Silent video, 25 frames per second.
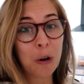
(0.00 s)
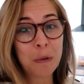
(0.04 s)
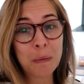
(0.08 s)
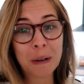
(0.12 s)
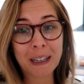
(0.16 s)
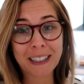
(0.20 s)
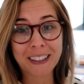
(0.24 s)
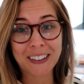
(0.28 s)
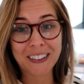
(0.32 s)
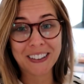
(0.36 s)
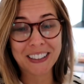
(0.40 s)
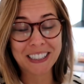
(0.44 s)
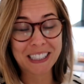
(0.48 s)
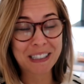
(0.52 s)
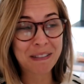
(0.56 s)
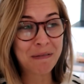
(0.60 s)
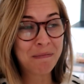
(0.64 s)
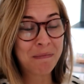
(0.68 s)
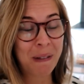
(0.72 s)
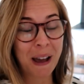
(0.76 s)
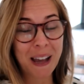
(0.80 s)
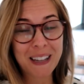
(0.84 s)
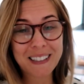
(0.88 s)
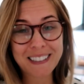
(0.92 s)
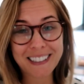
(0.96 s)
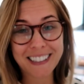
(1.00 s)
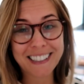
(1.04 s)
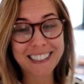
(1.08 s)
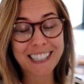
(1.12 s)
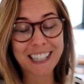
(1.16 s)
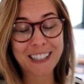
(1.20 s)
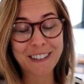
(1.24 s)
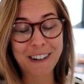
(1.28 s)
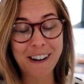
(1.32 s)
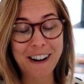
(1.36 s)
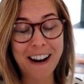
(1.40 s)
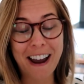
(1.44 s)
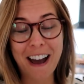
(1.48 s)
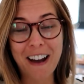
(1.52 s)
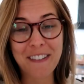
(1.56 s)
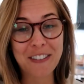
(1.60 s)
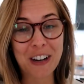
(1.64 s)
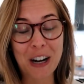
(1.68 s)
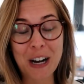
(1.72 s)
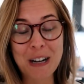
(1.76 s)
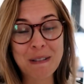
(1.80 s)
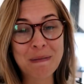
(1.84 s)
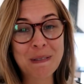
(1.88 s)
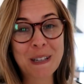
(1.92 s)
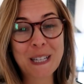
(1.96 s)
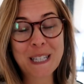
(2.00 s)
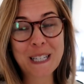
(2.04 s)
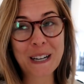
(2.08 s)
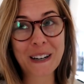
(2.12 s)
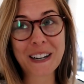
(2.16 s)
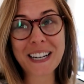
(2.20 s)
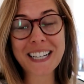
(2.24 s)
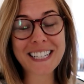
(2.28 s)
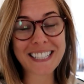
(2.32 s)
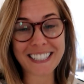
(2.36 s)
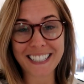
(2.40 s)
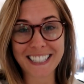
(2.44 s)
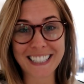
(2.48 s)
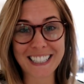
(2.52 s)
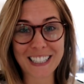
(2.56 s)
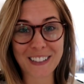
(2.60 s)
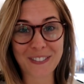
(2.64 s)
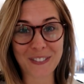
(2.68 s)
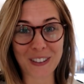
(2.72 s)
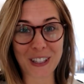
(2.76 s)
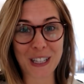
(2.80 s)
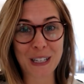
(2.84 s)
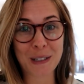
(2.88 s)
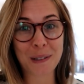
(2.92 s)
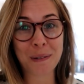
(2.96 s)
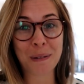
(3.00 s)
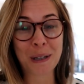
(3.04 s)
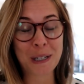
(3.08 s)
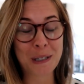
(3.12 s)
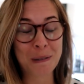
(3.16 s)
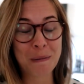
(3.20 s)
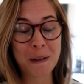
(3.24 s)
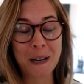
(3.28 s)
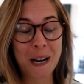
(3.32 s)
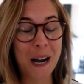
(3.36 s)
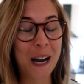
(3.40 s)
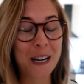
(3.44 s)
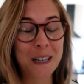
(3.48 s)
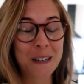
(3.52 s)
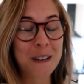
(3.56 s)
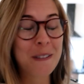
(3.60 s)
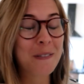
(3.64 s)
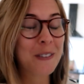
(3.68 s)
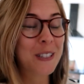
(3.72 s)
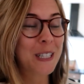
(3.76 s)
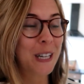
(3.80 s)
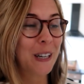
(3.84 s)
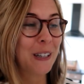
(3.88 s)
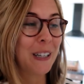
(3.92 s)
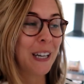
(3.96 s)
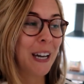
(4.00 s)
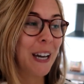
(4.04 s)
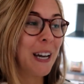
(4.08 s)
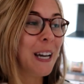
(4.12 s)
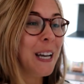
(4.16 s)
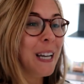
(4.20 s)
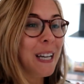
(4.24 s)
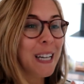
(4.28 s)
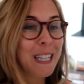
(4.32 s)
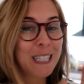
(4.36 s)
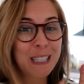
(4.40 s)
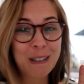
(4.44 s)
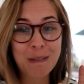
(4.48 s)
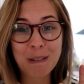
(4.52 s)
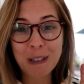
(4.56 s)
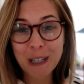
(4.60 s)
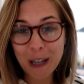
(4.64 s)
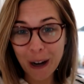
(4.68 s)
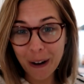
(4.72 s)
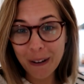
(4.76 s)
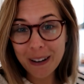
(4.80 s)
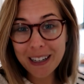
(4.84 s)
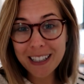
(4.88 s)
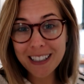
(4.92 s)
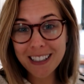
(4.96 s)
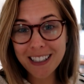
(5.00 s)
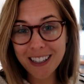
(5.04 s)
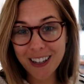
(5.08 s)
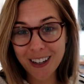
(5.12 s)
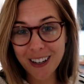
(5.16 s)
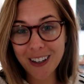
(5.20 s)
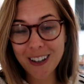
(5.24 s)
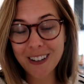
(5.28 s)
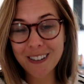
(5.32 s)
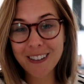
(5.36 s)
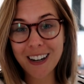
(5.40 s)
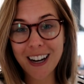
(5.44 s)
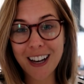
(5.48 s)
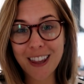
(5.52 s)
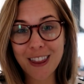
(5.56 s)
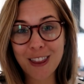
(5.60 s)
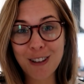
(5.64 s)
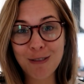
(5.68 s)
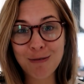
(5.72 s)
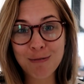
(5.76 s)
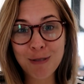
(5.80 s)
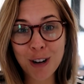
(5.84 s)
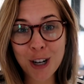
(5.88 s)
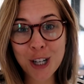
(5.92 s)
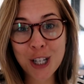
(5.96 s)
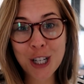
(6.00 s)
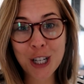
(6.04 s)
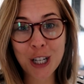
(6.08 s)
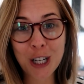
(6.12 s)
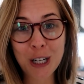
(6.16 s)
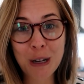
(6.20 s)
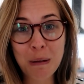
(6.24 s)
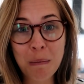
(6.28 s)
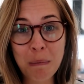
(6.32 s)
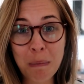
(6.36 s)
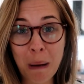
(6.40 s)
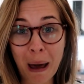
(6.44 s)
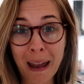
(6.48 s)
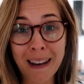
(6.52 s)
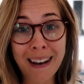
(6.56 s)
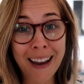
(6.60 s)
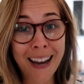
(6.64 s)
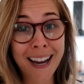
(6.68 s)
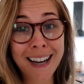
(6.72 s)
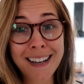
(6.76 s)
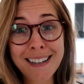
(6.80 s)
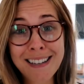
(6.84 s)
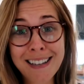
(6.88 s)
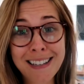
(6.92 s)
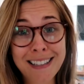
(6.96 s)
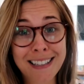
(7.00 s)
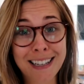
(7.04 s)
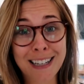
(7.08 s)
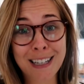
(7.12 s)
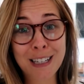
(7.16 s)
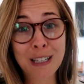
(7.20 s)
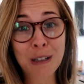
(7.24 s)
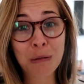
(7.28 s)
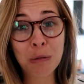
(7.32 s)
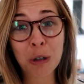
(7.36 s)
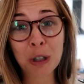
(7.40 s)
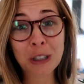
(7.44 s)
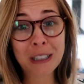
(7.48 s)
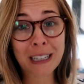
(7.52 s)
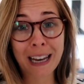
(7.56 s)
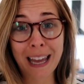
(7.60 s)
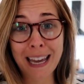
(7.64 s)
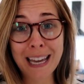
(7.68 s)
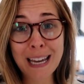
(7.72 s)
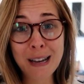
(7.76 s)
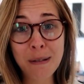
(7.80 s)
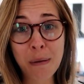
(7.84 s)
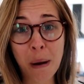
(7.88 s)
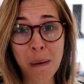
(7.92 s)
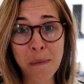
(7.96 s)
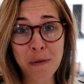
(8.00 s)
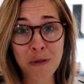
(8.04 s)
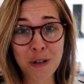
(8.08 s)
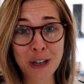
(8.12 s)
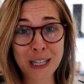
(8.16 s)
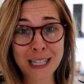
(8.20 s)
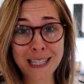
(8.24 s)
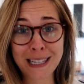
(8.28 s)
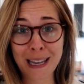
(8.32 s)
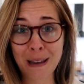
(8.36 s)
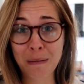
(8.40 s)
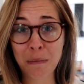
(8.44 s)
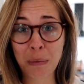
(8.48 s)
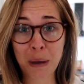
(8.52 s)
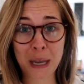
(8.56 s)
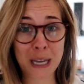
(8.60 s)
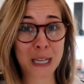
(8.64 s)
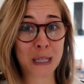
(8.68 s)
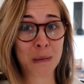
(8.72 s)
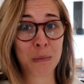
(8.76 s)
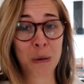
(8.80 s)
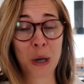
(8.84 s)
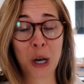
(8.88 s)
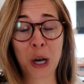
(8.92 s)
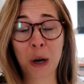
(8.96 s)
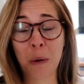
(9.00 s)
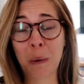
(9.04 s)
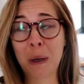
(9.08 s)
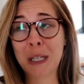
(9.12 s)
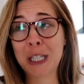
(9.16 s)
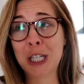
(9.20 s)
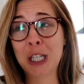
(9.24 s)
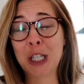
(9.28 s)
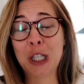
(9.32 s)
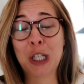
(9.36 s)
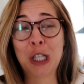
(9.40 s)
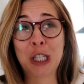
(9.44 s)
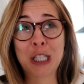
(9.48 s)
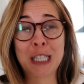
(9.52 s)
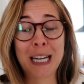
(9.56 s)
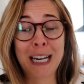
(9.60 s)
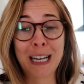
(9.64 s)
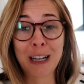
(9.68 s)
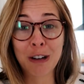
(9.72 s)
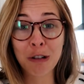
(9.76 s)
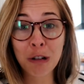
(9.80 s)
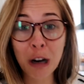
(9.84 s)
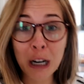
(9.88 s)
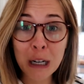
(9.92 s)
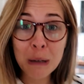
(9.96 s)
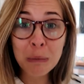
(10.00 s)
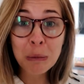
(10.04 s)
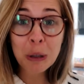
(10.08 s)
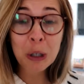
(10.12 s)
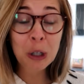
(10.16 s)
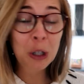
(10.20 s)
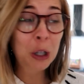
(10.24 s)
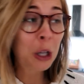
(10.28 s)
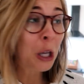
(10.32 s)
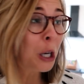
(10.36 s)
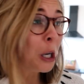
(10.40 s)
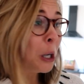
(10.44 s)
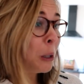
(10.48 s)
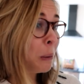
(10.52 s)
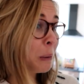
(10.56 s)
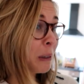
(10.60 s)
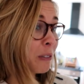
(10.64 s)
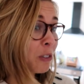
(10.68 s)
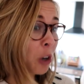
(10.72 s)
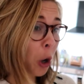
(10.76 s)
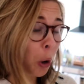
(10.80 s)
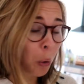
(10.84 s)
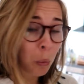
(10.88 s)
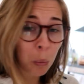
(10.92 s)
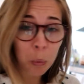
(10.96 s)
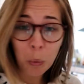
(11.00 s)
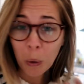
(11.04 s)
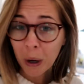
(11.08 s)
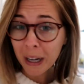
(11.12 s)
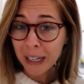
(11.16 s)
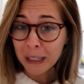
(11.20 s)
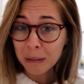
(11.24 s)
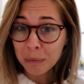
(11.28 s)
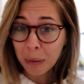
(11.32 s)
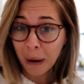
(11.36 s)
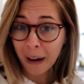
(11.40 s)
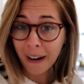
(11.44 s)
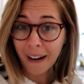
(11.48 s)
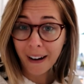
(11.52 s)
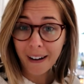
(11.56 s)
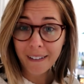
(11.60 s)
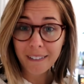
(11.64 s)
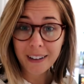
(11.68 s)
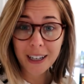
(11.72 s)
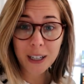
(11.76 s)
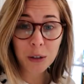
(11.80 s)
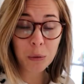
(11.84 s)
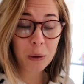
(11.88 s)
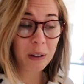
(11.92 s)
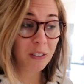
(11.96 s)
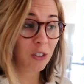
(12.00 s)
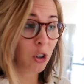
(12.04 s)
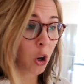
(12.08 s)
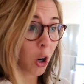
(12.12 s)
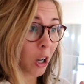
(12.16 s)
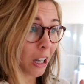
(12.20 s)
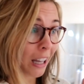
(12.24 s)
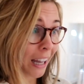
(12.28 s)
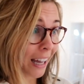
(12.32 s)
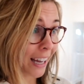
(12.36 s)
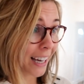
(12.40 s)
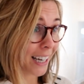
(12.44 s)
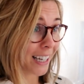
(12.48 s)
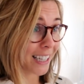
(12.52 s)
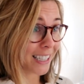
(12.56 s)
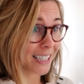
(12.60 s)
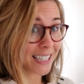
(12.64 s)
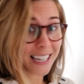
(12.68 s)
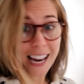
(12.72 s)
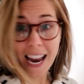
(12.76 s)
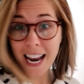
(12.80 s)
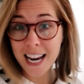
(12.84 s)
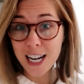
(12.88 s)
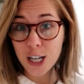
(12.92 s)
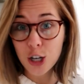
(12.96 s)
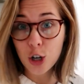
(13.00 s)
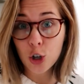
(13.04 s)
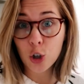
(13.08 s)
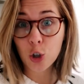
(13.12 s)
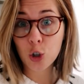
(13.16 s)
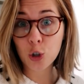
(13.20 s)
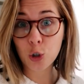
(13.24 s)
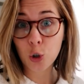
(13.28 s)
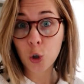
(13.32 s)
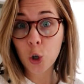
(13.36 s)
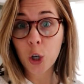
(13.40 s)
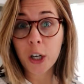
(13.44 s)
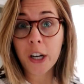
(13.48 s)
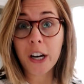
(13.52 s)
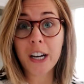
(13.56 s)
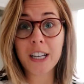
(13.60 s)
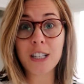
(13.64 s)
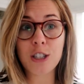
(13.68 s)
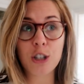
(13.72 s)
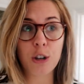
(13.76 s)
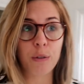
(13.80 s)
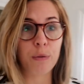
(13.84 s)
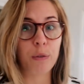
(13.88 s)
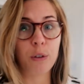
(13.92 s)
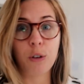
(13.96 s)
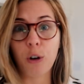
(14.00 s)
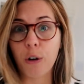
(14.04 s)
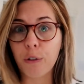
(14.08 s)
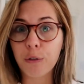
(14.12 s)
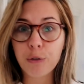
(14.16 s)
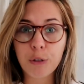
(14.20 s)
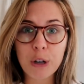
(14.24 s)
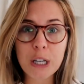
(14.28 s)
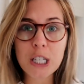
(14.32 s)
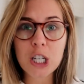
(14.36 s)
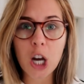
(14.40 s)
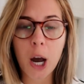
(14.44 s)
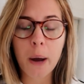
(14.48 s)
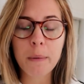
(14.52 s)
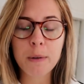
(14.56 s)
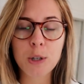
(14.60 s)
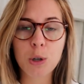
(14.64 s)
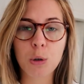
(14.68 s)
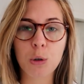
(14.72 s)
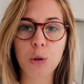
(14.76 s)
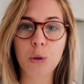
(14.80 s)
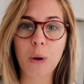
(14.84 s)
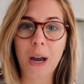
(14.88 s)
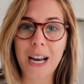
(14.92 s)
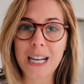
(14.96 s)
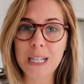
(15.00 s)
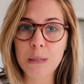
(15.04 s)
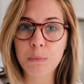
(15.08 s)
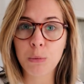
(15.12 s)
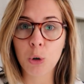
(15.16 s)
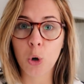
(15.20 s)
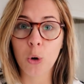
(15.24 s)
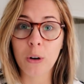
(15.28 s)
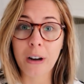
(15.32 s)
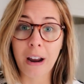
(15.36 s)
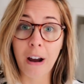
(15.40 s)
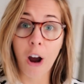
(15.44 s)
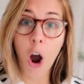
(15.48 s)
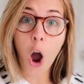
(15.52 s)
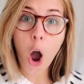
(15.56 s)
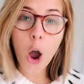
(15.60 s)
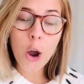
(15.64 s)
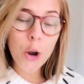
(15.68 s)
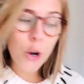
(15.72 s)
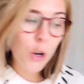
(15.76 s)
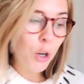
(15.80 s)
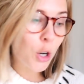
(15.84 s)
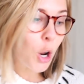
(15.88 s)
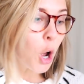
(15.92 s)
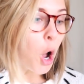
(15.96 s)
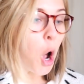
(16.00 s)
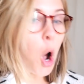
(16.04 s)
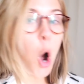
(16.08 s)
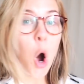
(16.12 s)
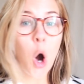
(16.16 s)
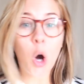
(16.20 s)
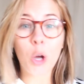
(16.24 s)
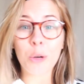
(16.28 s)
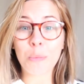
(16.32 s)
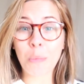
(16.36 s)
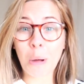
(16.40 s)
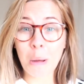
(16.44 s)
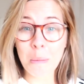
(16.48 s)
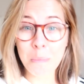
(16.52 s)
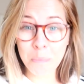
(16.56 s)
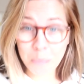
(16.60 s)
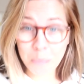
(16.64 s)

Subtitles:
Oh my God, best itinerary ever. I'm so excited for this trip, I cannot even tell you. So we're going to the Russian Ballet to see Swan Lake when we're in St. Petersburg, which is just incredible. We've got wine pairing, we've got like day tours, organized stuff. We've got free time to explore on our own. On my